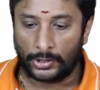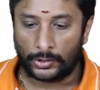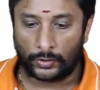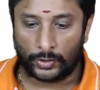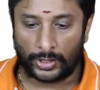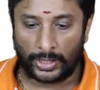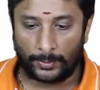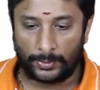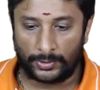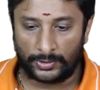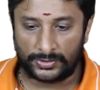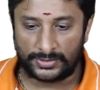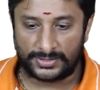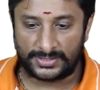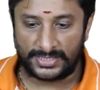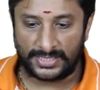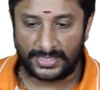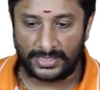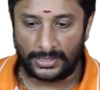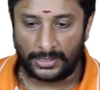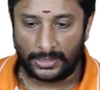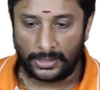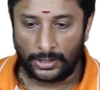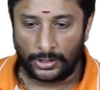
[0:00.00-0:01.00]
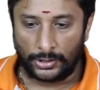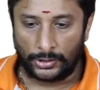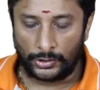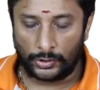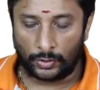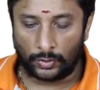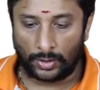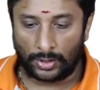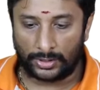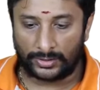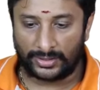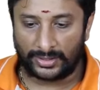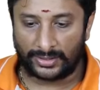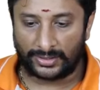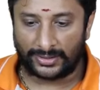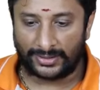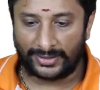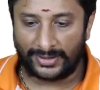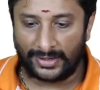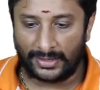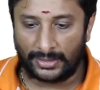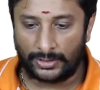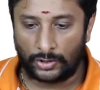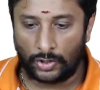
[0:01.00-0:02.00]
You're able to see you got the
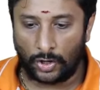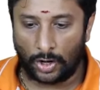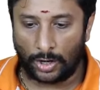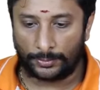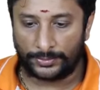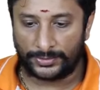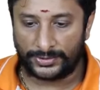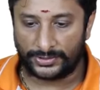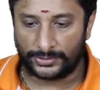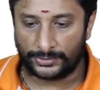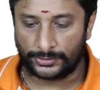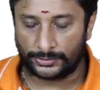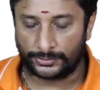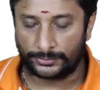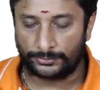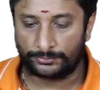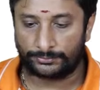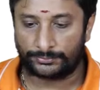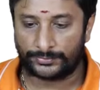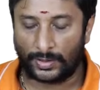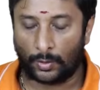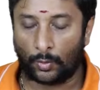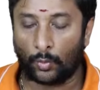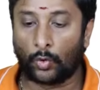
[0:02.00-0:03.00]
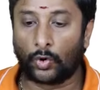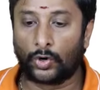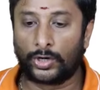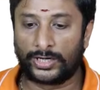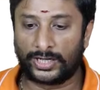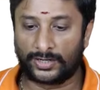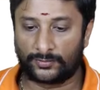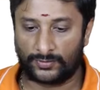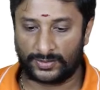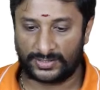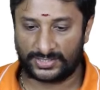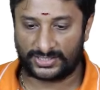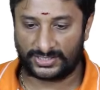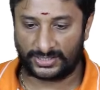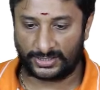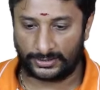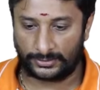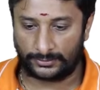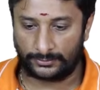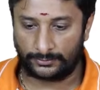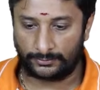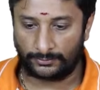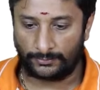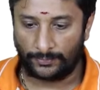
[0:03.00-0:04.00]
real DOM here, the older
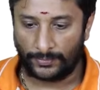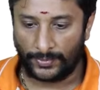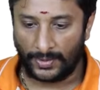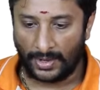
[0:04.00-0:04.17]
version,